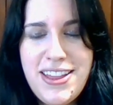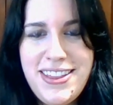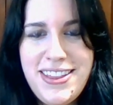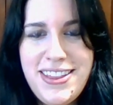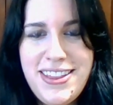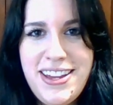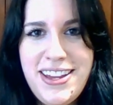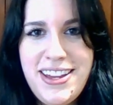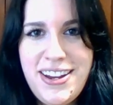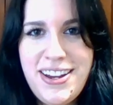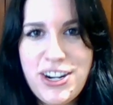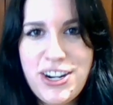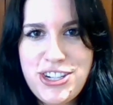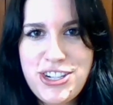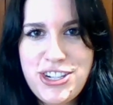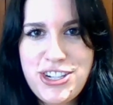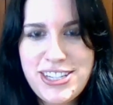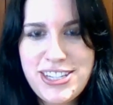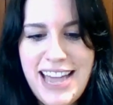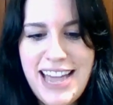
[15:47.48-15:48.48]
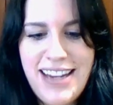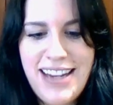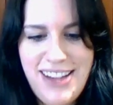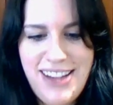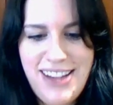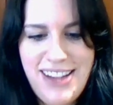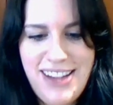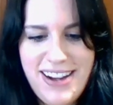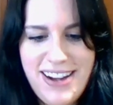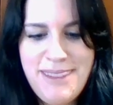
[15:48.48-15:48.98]
the Hirschner's
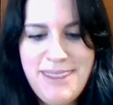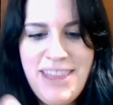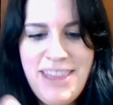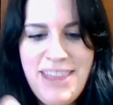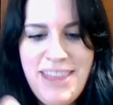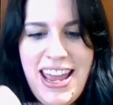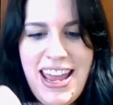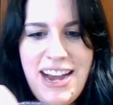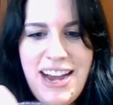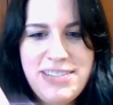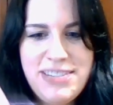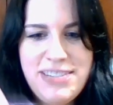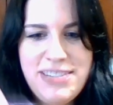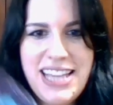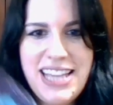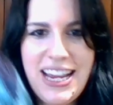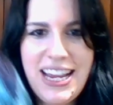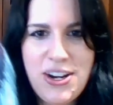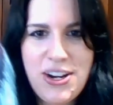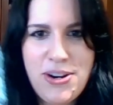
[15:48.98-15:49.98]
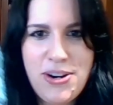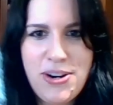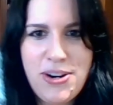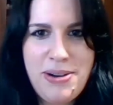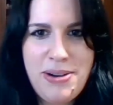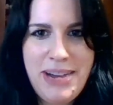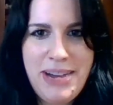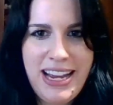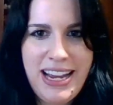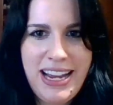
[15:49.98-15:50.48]
catalog, and I was like,
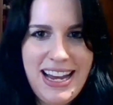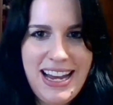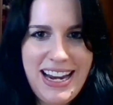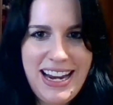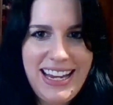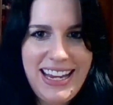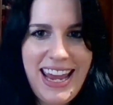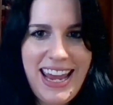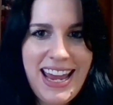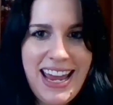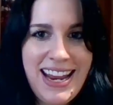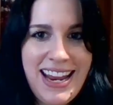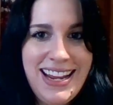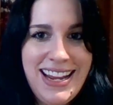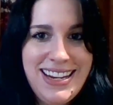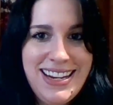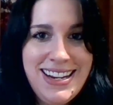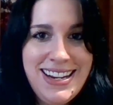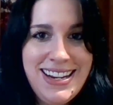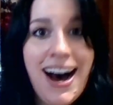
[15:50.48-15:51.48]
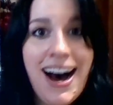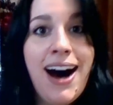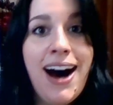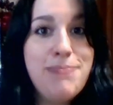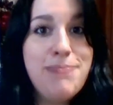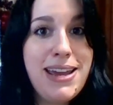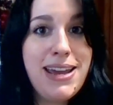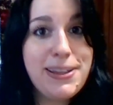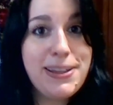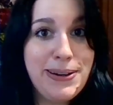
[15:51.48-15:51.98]
oh my god, I can't
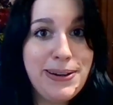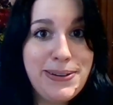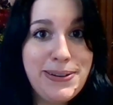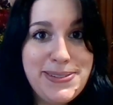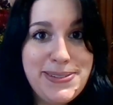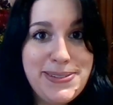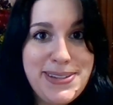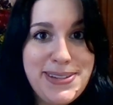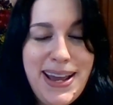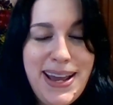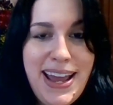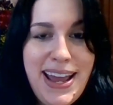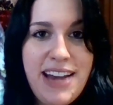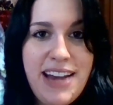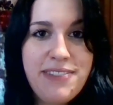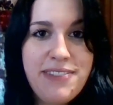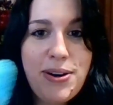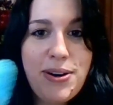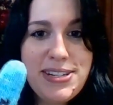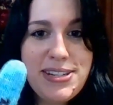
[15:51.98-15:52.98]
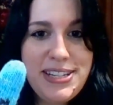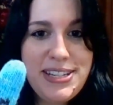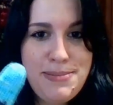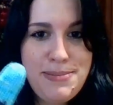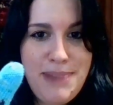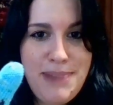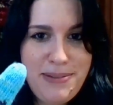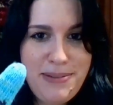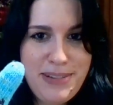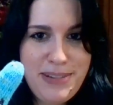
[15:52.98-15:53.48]
not make those. And of course it's
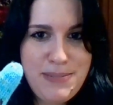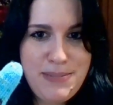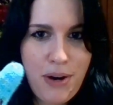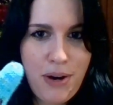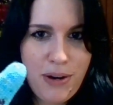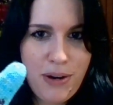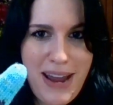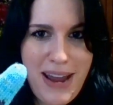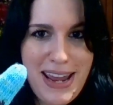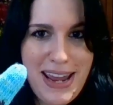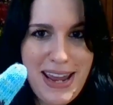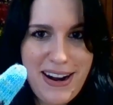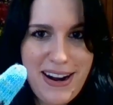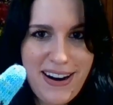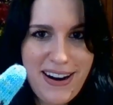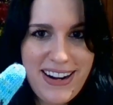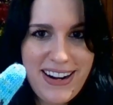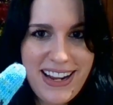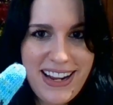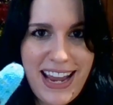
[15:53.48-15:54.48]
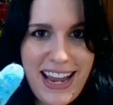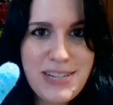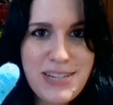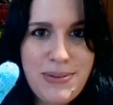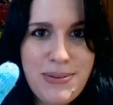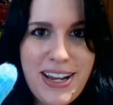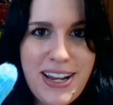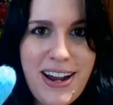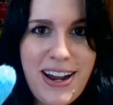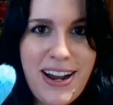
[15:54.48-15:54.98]
made with sport weight yarn, and guess
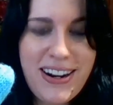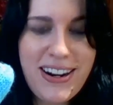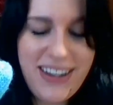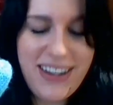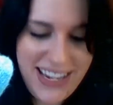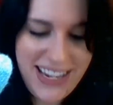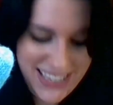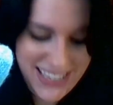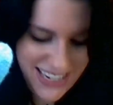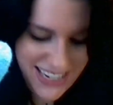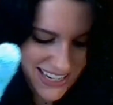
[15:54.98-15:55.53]
what yarn this